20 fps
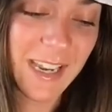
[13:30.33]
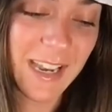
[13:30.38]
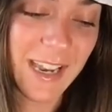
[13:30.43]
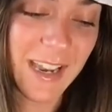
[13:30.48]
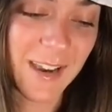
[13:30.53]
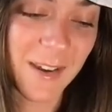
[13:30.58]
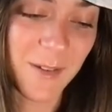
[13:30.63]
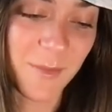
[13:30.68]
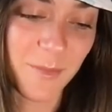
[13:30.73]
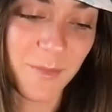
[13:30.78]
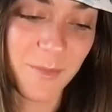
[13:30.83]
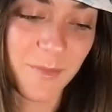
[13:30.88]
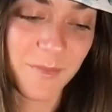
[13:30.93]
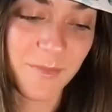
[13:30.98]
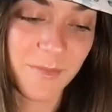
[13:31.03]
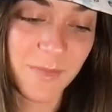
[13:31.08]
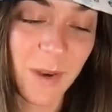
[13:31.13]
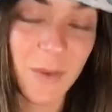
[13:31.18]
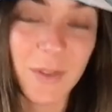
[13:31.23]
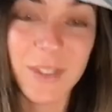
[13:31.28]

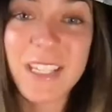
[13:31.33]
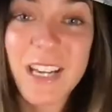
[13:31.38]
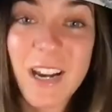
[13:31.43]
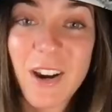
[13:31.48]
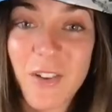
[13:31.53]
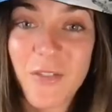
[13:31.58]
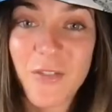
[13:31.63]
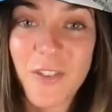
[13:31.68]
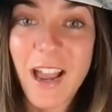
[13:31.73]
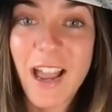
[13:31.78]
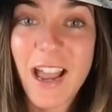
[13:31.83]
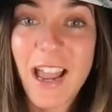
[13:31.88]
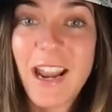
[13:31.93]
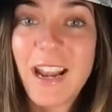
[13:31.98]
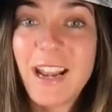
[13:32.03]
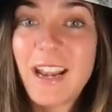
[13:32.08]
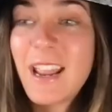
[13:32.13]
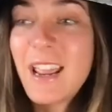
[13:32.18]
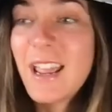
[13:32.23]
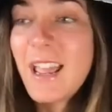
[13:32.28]
I was
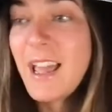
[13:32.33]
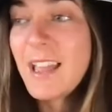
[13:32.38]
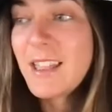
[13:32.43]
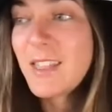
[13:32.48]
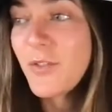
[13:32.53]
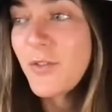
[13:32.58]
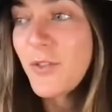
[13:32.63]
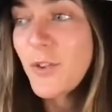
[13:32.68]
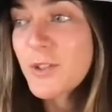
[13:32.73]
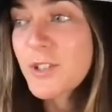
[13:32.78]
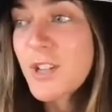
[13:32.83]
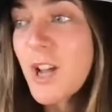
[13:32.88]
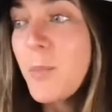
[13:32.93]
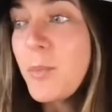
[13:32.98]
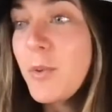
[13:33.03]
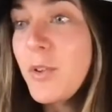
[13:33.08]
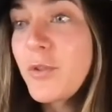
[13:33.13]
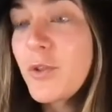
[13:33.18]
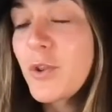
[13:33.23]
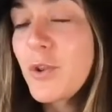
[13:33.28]
terrified at the first
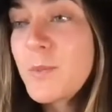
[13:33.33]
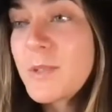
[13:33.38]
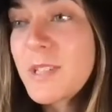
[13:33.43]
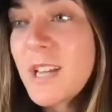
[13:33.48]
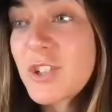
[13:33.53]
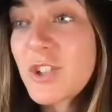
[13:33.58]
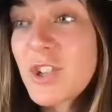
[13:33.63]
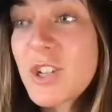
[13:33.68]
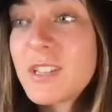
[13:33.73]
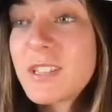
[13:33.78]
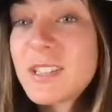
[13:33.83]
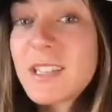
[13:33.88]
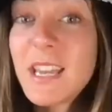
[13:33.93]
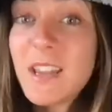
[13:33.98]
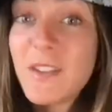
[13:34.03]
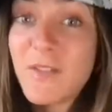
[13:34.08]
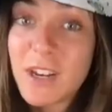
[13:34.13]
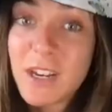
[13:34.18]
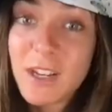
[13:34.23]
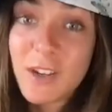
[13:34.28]
couple of group sessions.
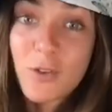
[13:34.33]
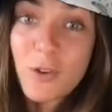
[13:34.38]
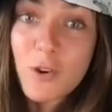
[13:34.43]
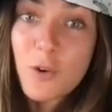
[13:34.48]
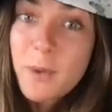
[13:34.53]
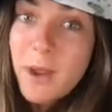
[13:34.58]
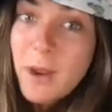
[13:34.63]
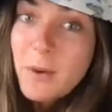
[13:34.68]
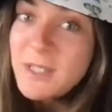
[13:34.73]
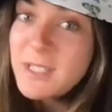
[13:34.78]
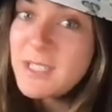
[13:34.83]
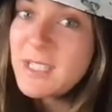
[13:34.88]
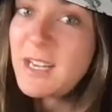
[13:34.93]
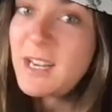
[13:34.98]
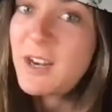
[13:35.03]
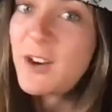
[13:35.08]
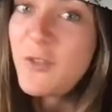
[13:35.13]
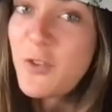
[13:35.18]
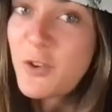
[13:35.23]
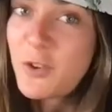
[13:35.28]
Even in group, I would sit
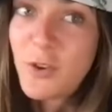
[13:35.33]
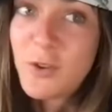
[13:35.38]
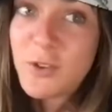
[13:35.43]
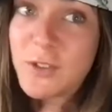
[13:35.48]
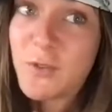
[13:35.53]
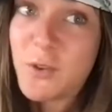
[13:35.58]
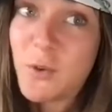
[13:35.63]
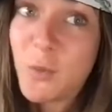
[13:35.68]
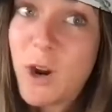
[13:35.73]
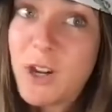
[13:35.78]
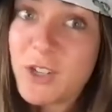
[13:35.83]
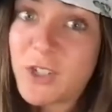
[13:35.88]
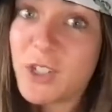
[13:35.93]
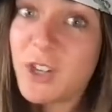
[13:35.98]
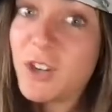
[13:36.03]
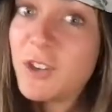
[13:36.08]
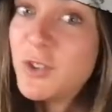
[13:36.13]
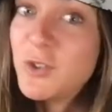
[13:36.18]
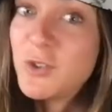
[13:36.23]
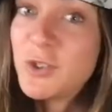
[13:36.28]
here, for those of you
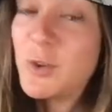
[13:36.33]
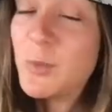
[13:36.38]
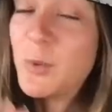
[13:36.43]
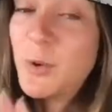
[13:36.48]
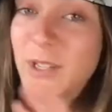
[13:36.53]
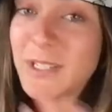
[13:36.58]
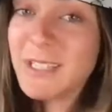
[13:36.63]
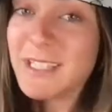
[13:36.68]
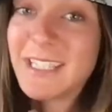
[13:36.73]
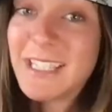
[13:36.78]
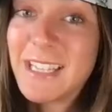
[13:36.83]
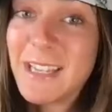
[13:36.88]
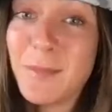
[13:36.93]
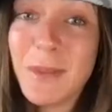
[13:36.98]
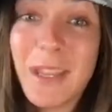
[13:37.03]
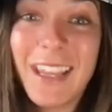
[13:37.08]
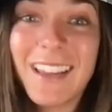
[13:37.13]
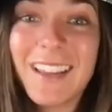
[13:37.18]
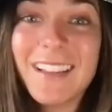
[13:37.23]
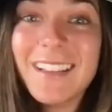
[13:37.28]
watching on YouTube who can see
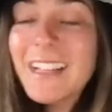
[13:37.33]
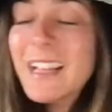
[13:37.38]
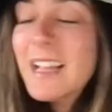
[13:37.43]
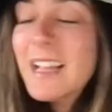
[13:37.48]
me.